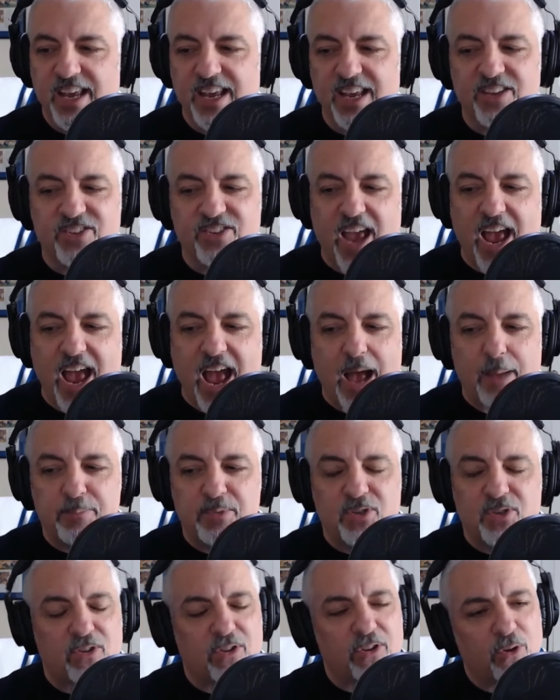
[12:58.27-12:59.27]
It's
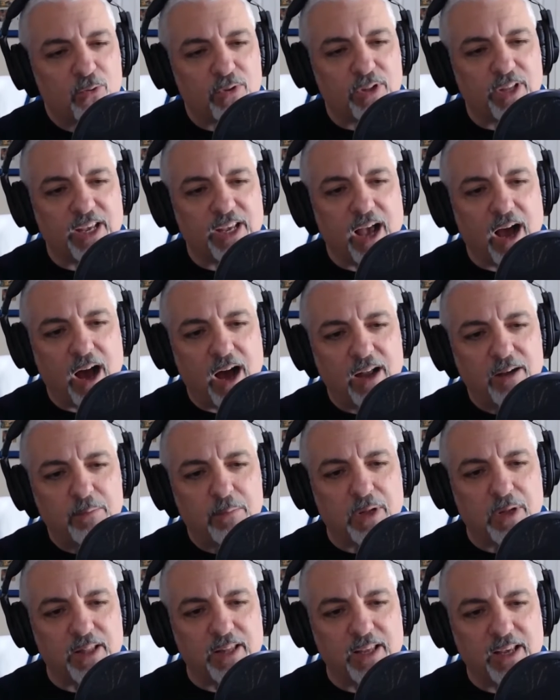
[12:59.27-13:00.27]
absolutely
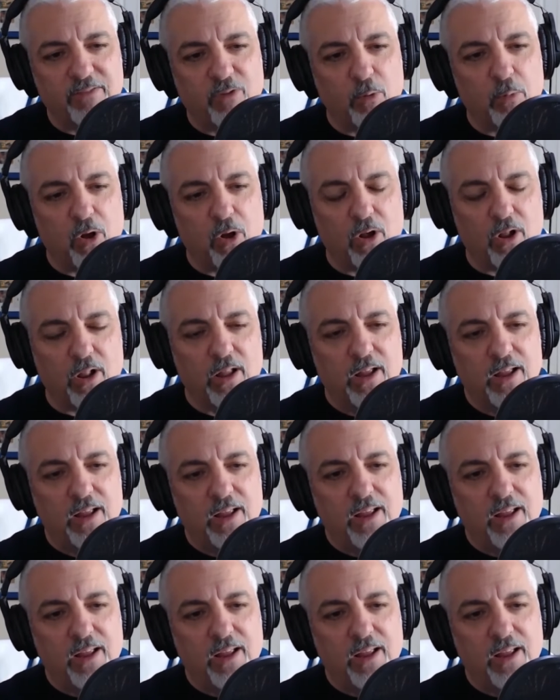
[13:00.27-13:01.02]
unbelievable.